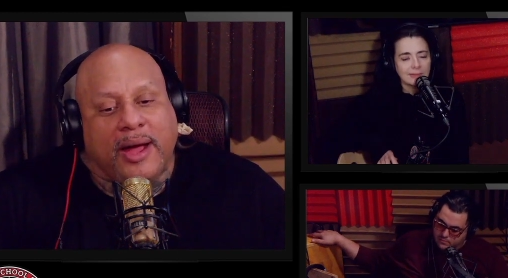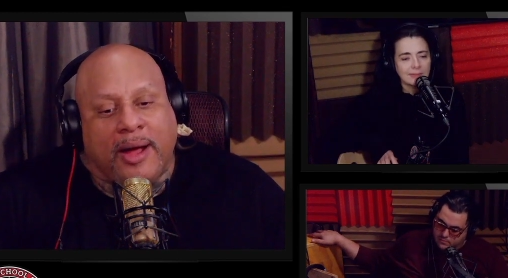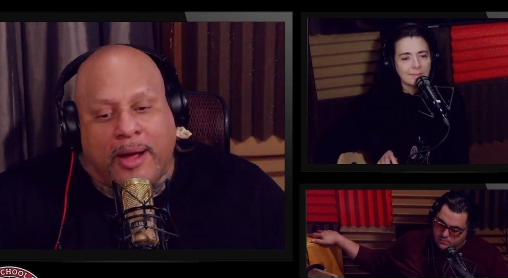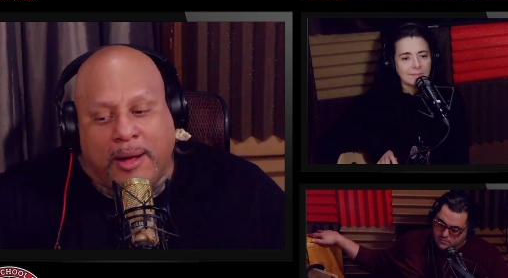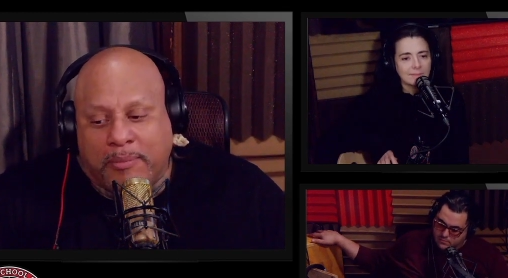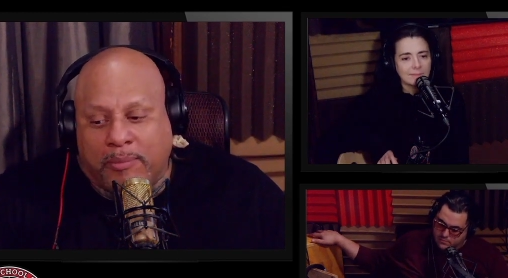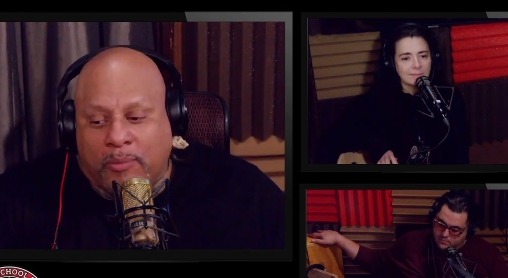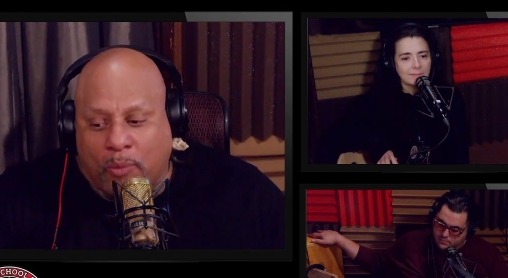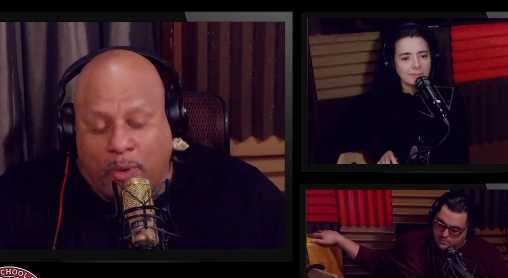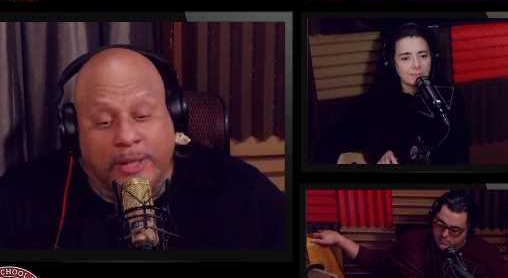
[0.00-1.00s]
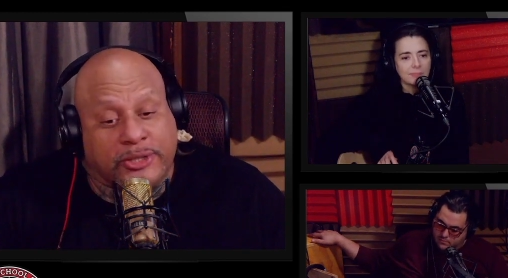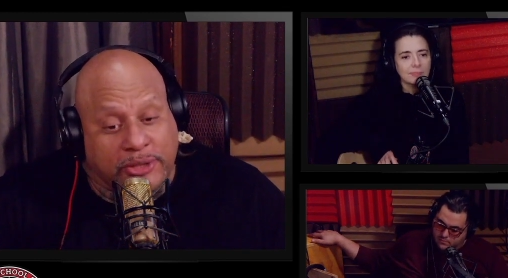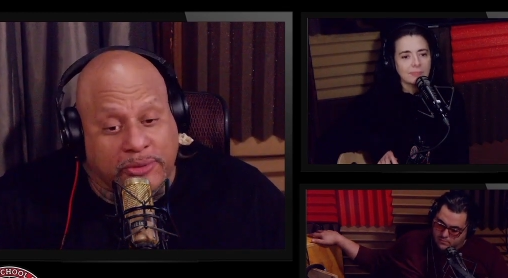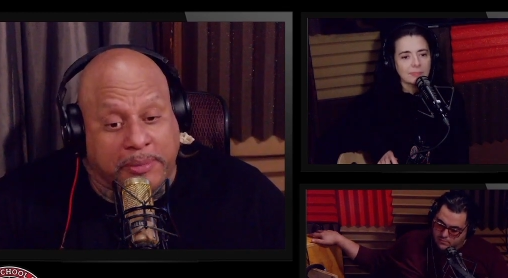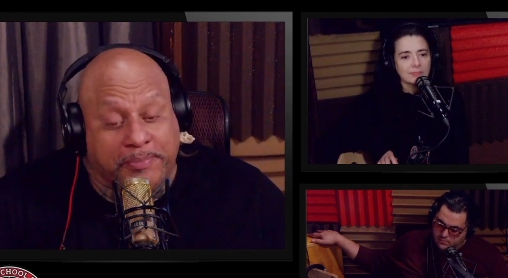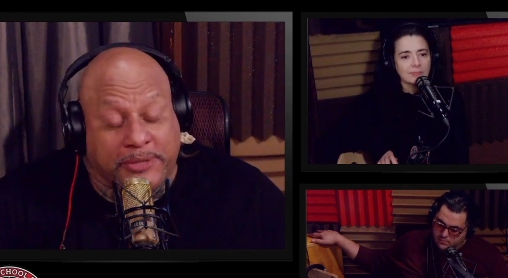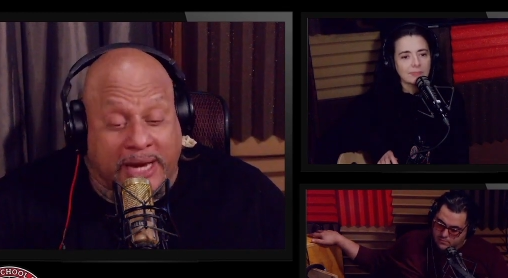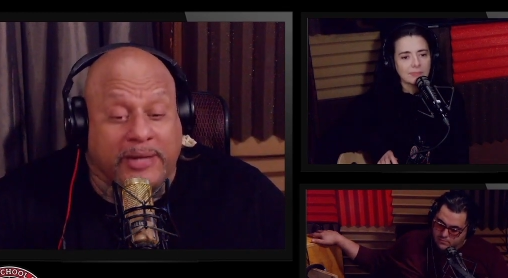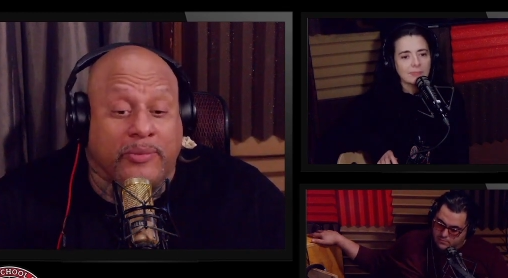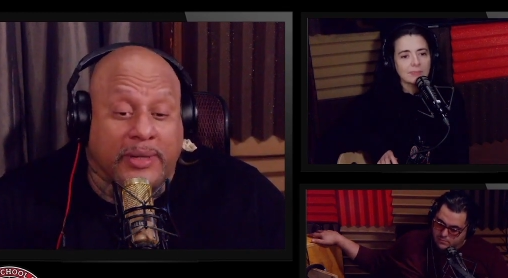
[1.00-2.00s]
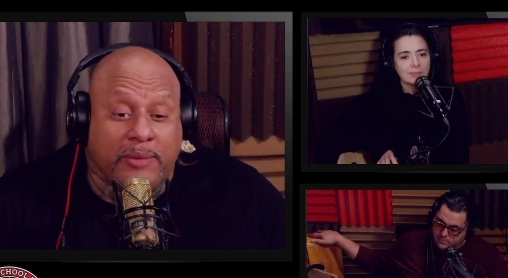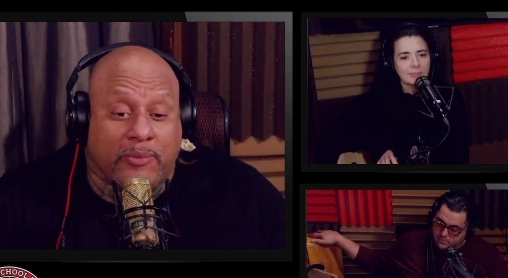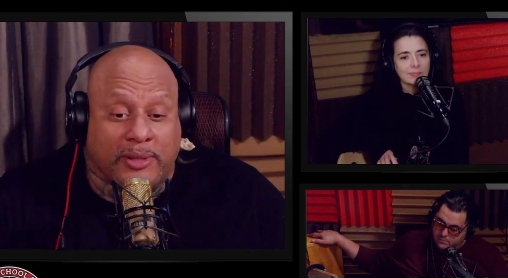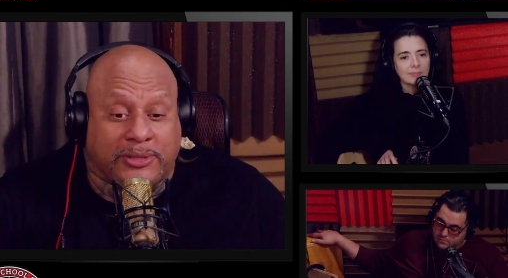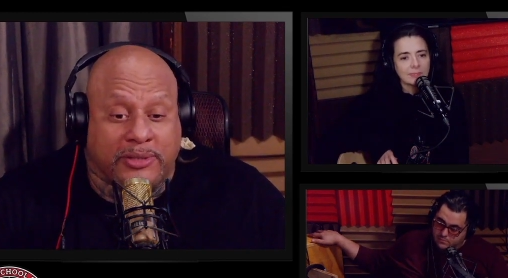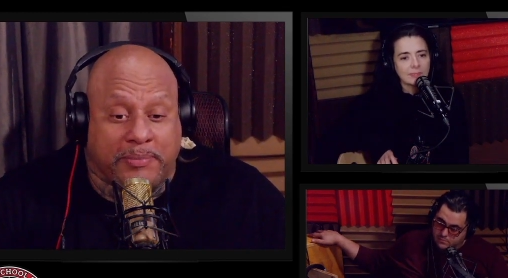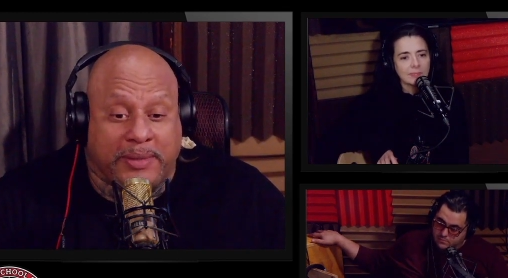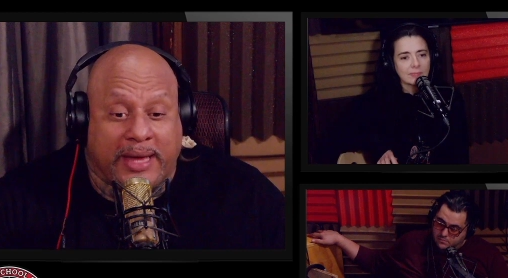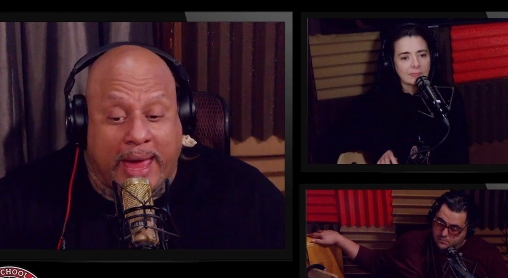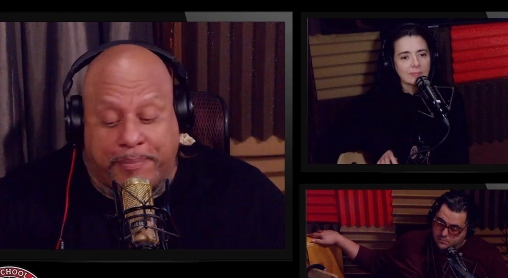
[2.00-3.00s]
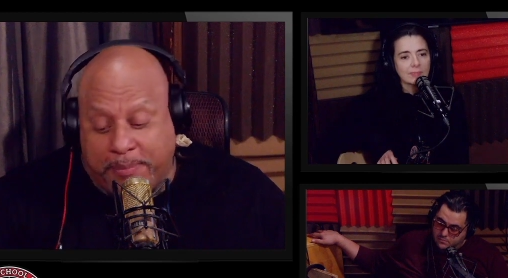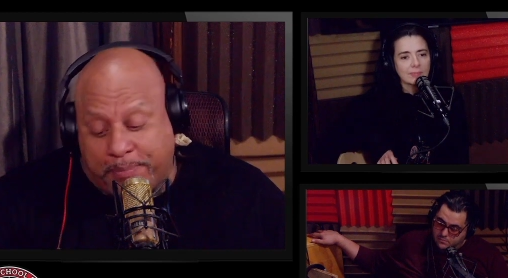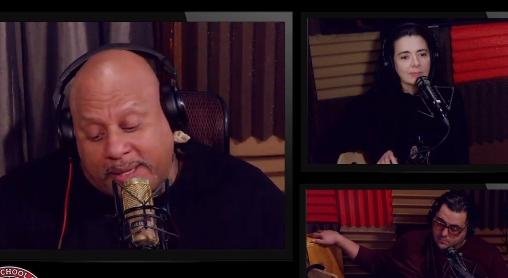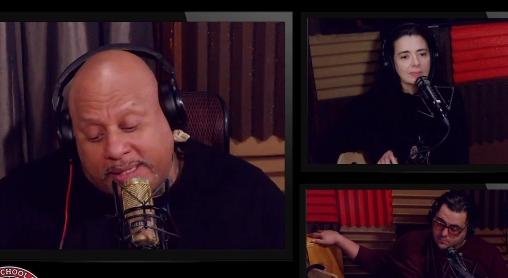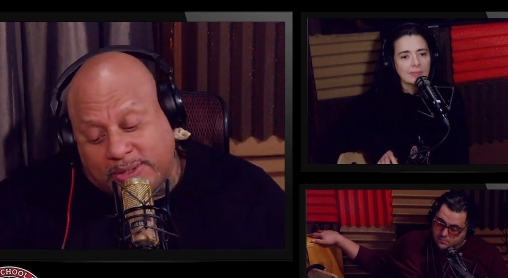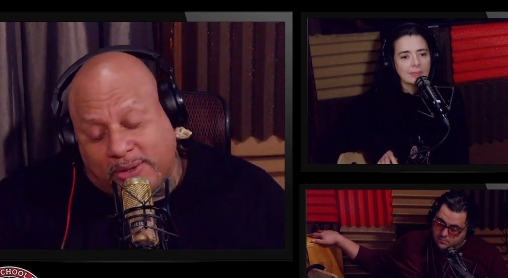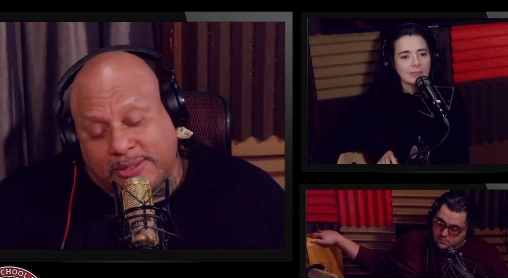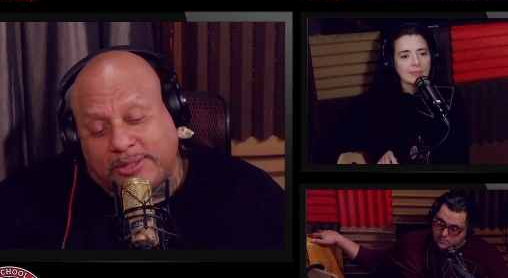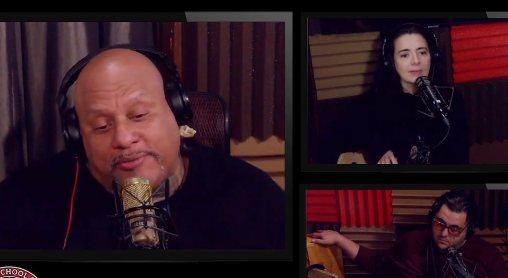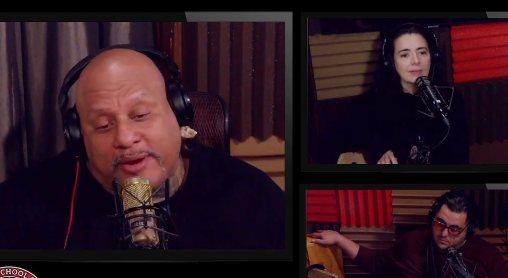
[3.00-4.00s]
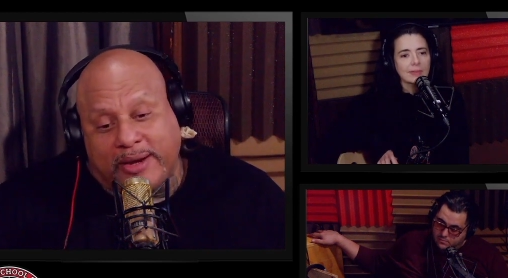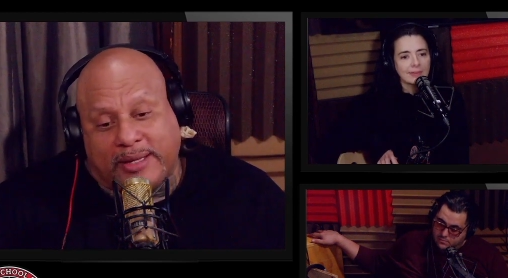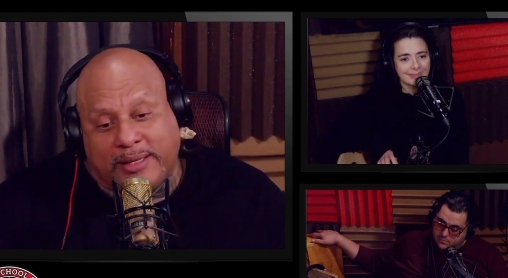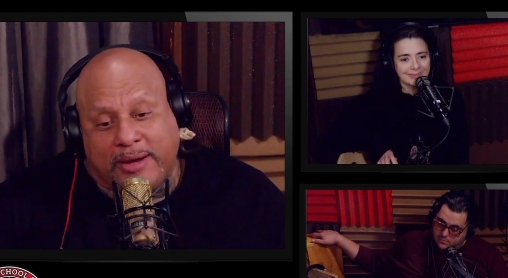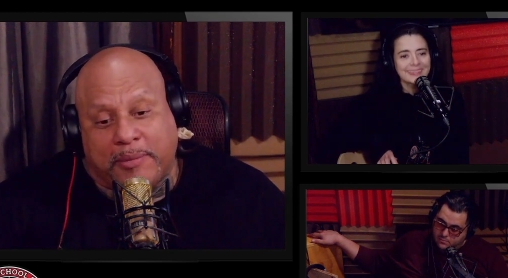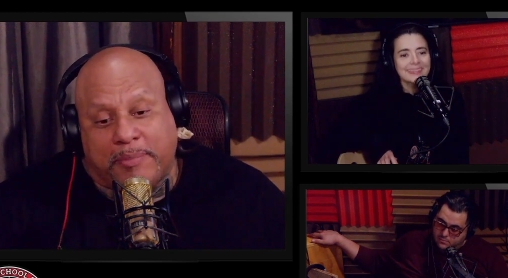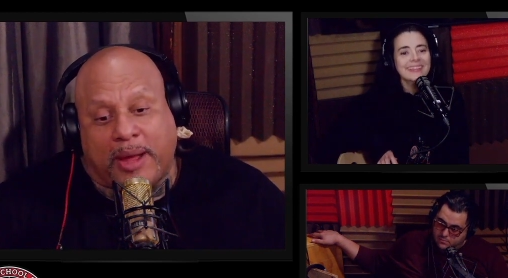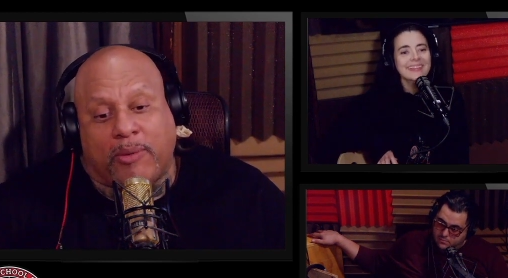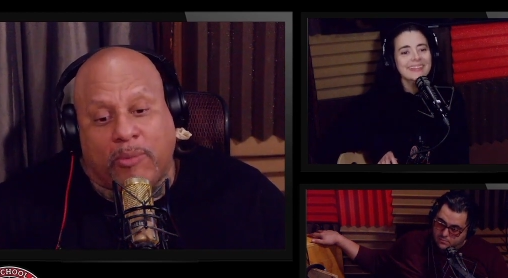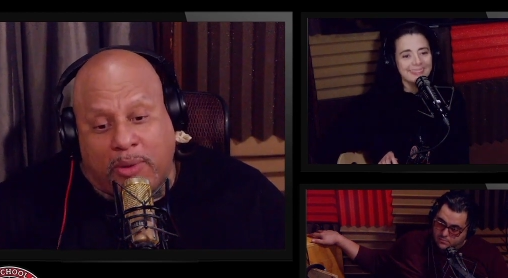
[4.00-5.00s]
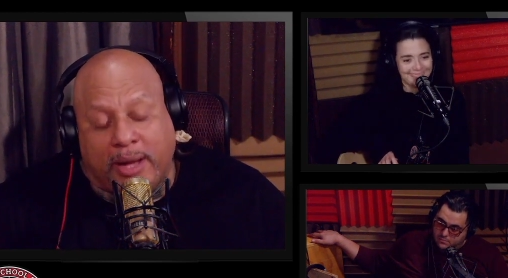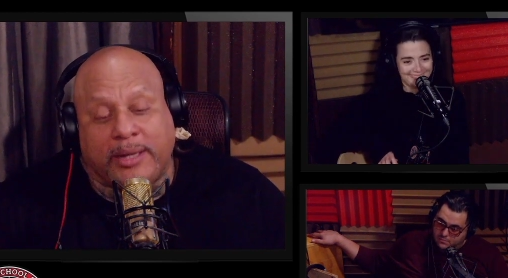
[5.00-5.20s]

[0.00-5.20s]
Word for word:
Speaker 1: um, wants you to genuinely wants you to be happy, but he's also very clear about what